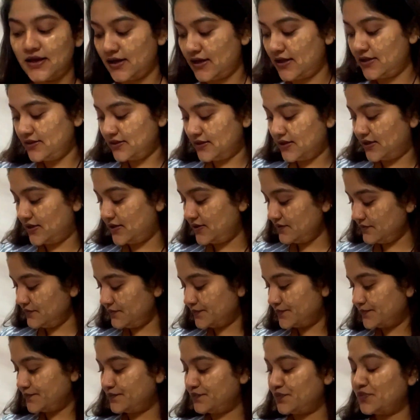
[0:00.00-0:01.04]
And then
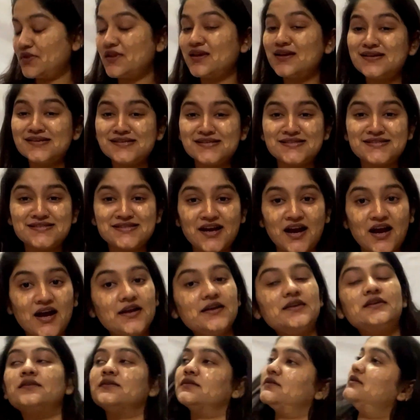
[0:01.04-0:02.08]

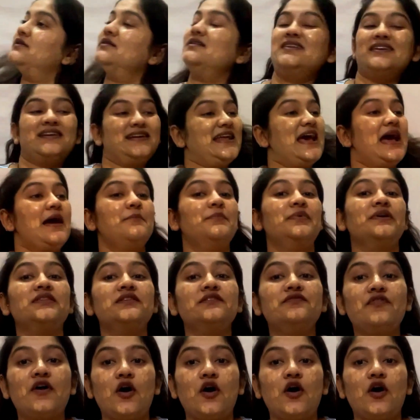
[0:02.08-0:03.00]
start dabbing the